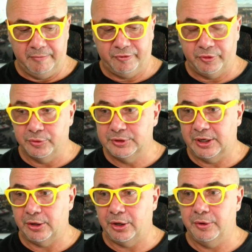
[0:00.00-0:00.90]
For those that
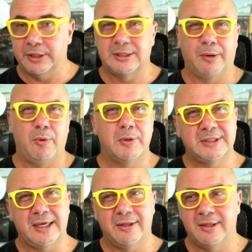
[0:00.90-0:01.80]
are curious, like, what was
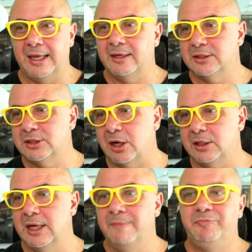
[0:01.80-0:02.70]
the other thing?
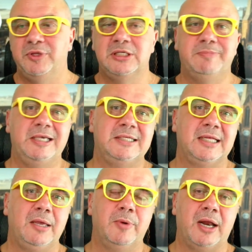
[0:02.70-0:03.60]
Start. This is
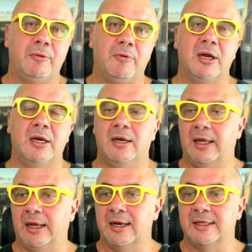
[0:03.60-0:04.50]
basically when I run
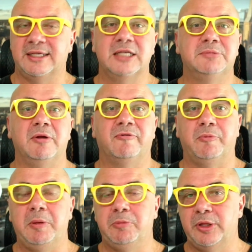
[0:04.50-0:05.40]
like an assessment for
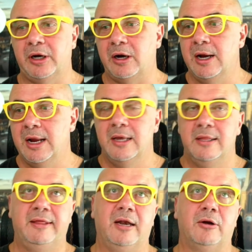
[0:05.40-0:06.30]
people that are
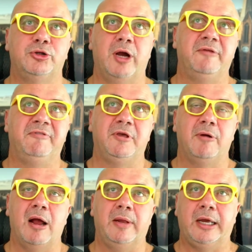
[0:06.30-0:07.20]
trying to figure
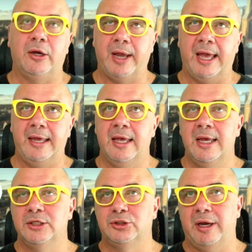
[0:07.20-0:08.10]
out, like, okay,
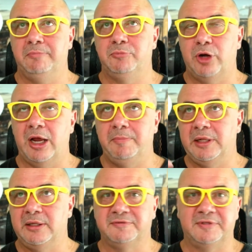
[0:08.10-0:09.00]
so I'm trying to
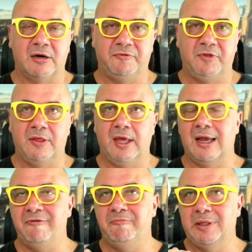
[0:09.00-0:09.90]
build this photography thing.
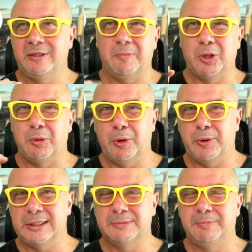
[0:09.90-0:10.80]
I've built a couple
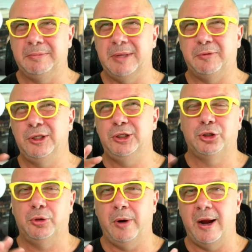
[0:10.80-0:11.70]
components, but I'm not really
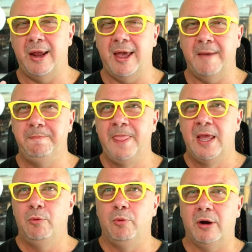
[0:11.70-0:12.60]
sure where I am.
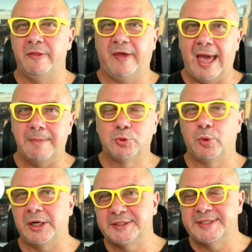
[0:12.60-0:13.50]
Where are the gaps?
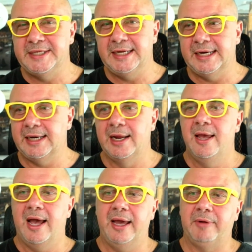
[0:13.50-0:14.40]
What else is needed?
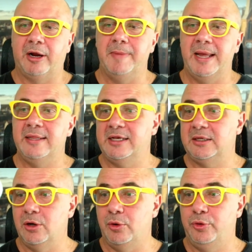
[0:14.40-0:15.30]
I recommend they
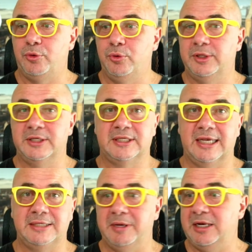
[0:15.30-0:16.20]
go through this
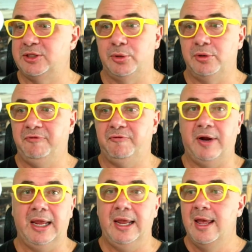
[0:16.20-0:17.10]
assessment. It's totally
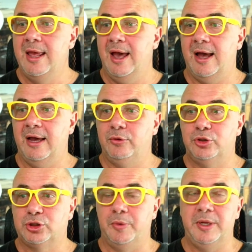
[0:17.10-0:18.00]
free. You
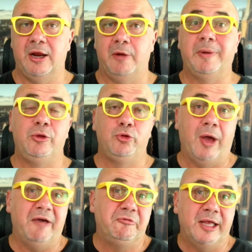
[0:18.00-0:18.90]
just go in there, but you do
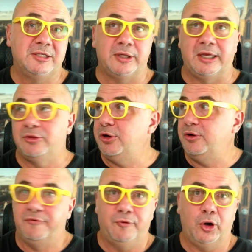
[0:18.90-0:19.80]
have to answer like 30
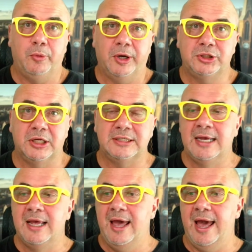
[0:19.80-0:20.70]
or 40 questions.
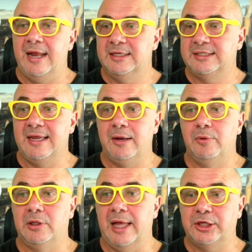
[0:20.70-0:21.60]
And this thing
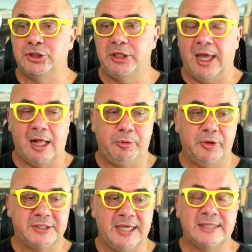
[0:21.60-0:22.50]
will actually help
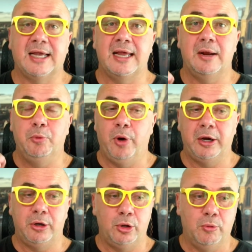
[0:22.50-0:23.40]
you assess kind of
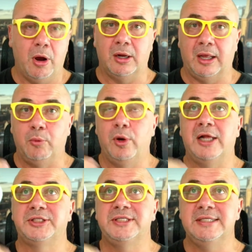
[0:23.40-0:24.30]
where you are, like what
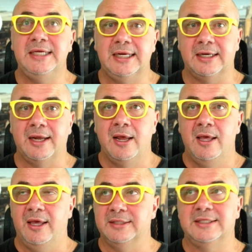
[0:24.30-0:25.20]
else is needed.
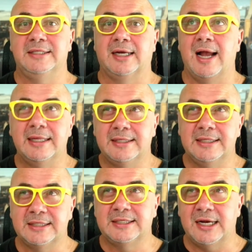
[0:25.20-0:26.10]
Is it the content
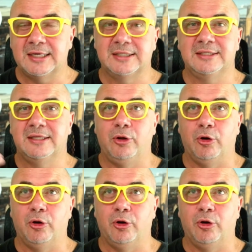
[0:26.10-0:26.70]
that sucks? Is it